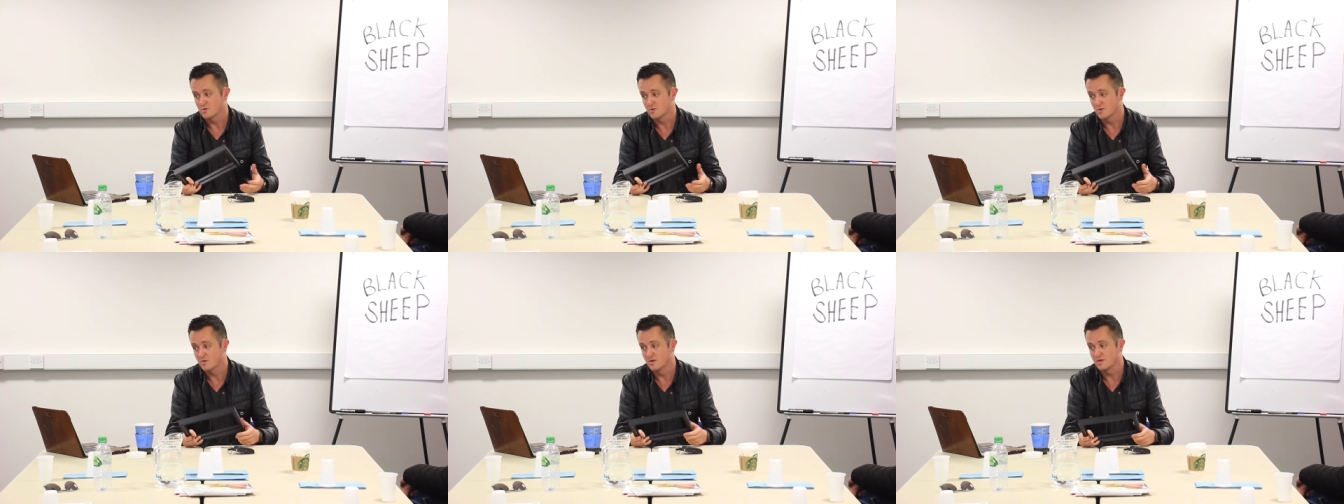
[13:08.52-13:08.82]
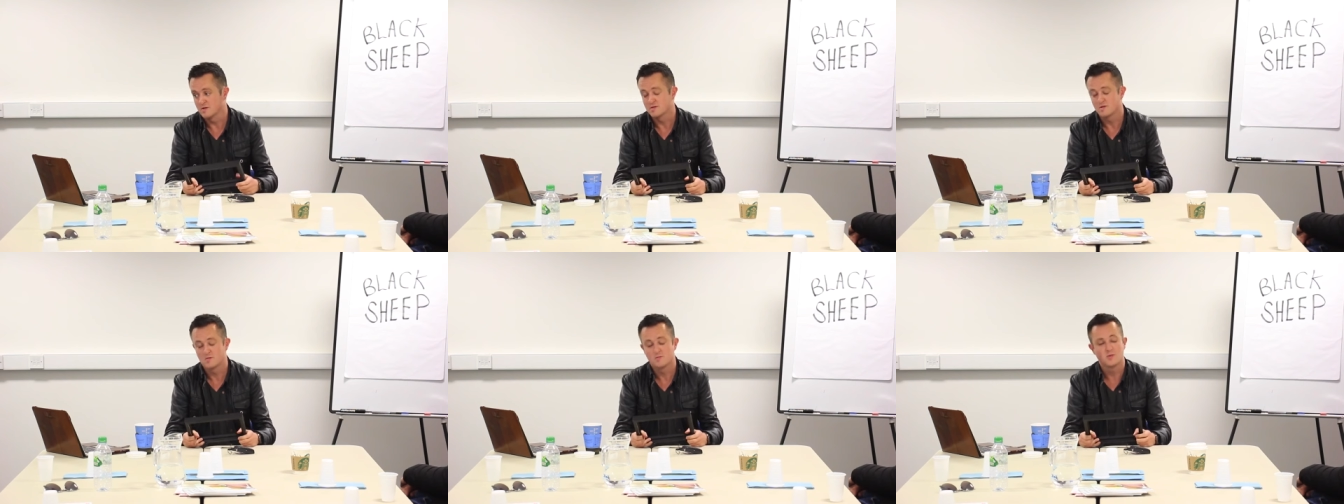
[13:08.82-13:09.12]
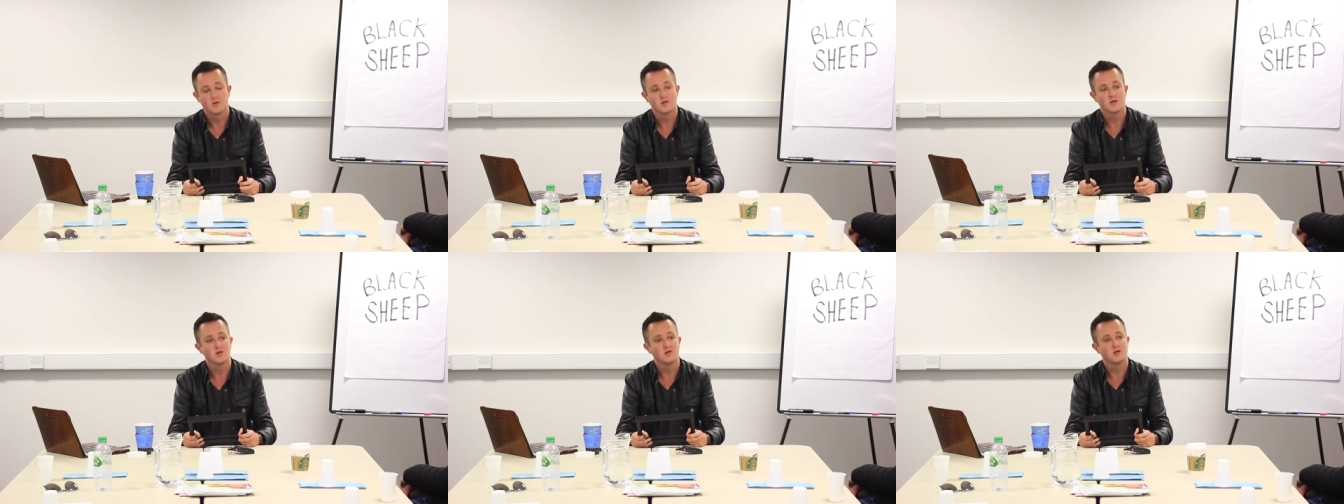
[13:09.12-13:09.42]
congruence,
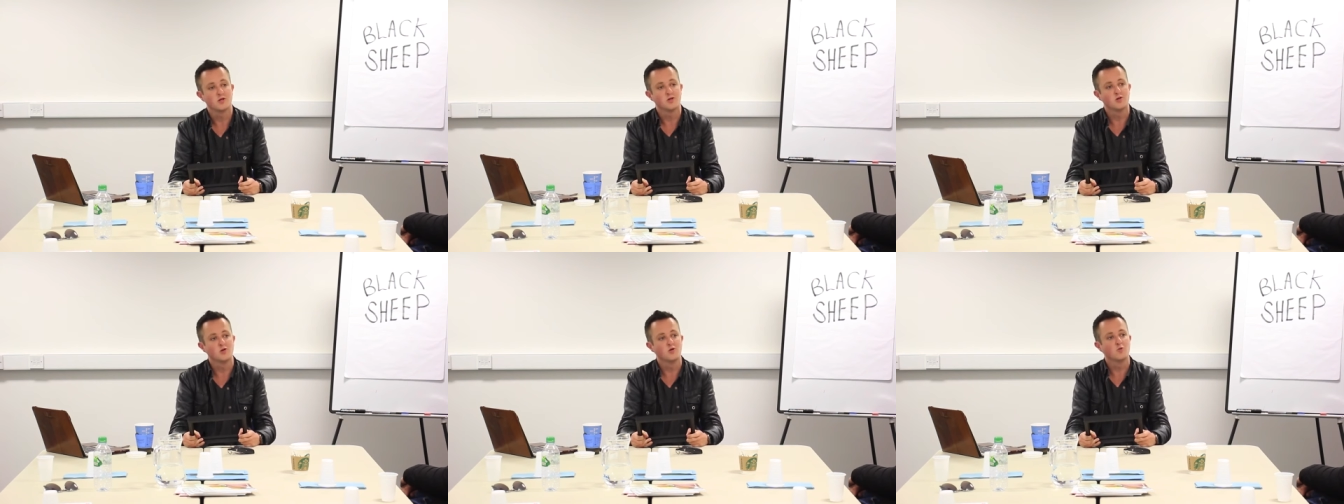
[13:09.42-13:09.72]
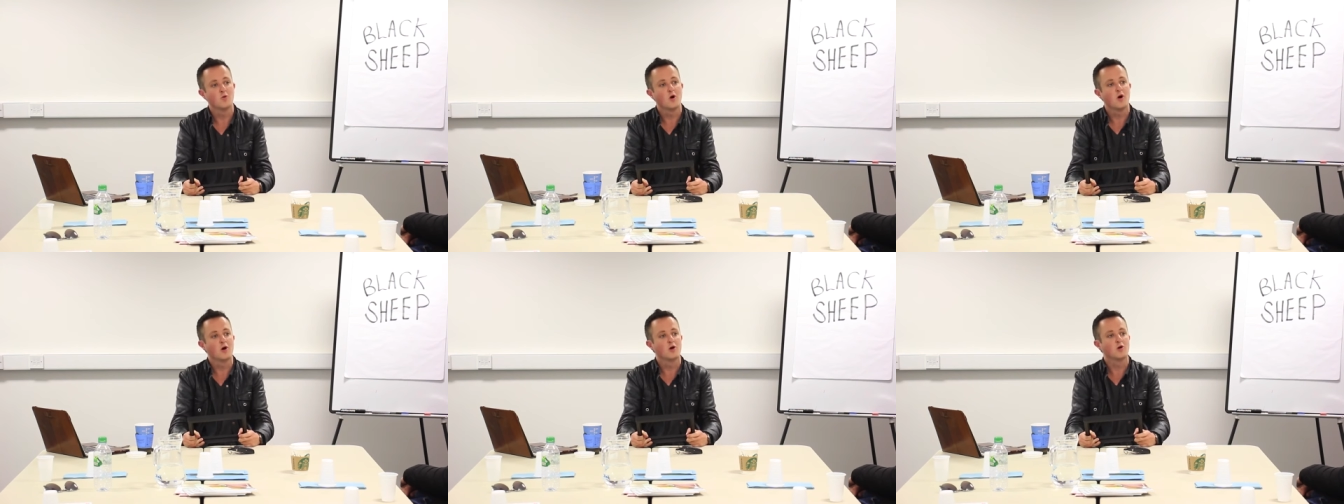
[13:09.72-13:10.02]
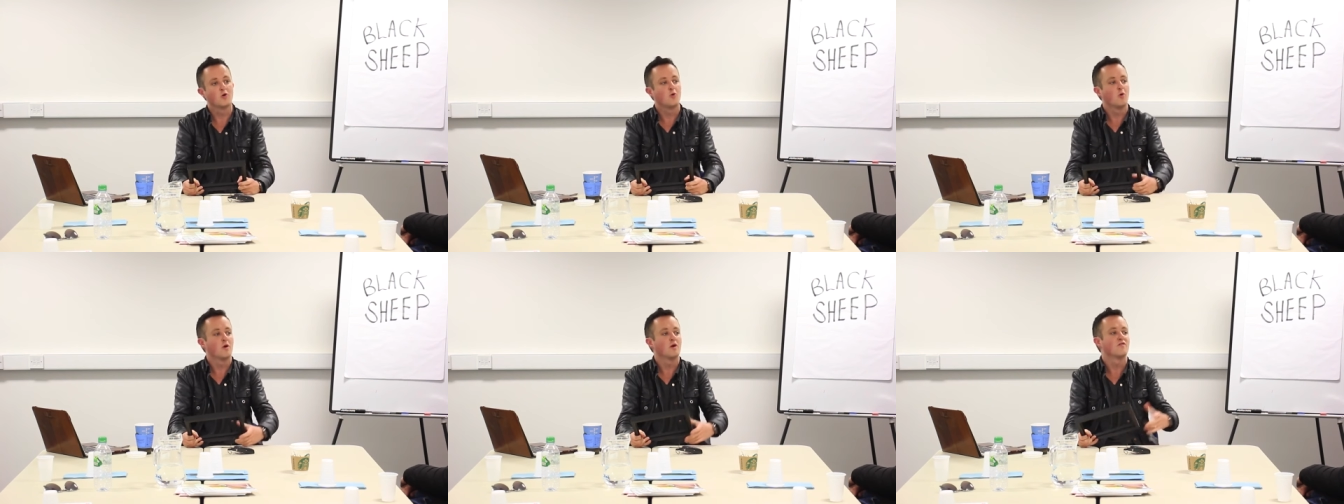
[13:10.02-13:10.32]
but you
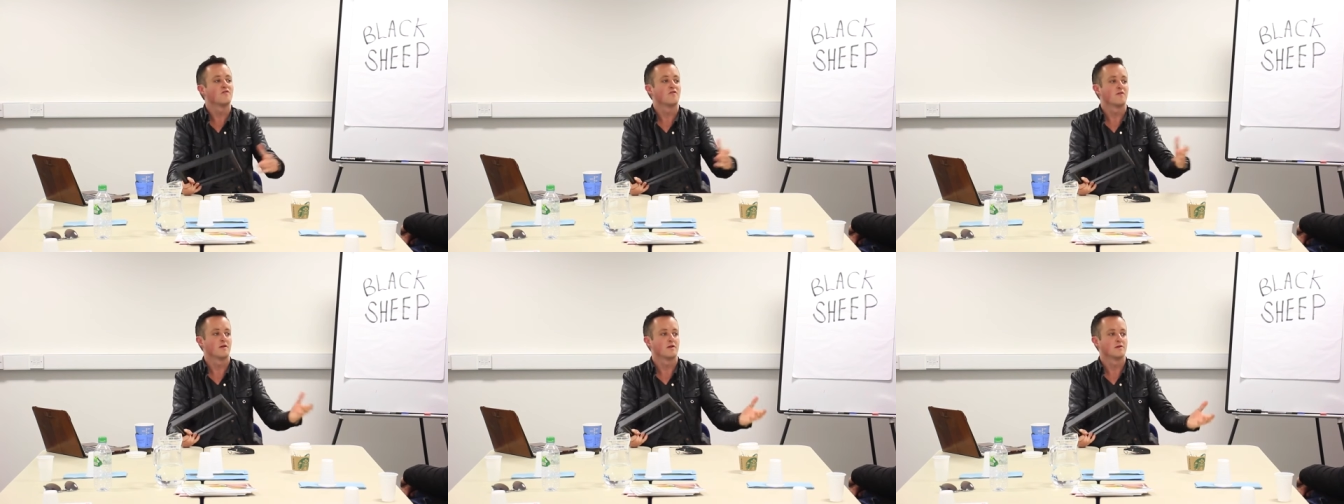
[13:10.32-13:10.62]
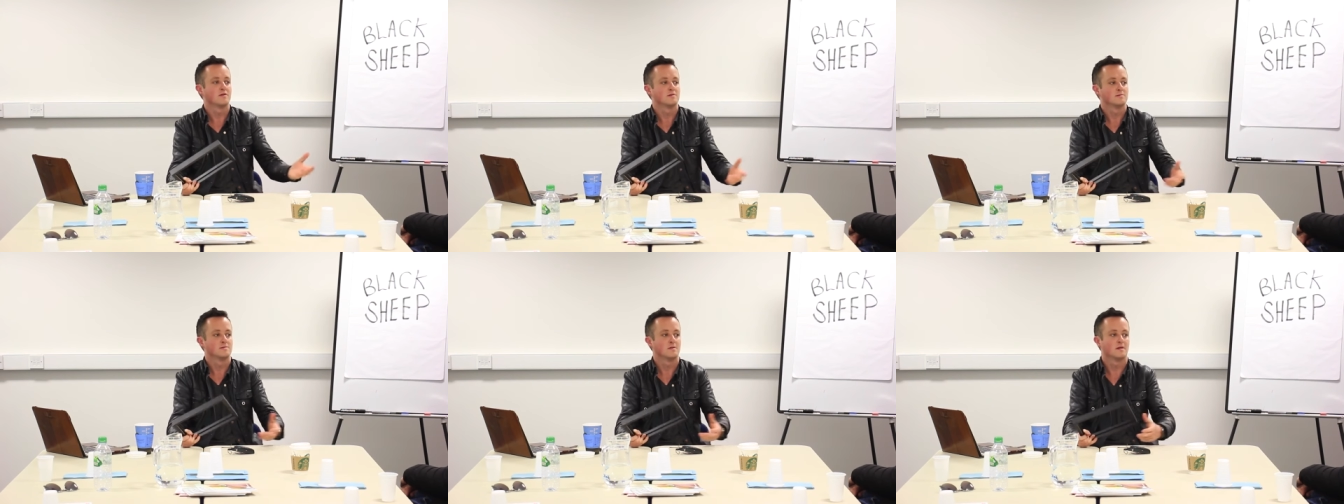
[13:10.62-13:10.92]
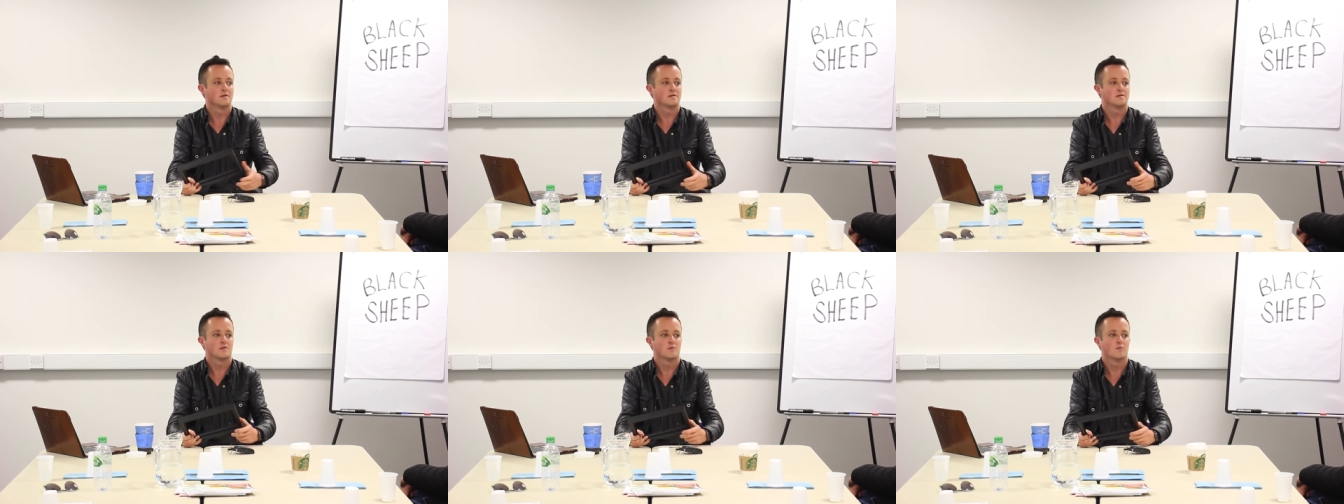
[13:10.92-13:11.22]
are qualifying, right?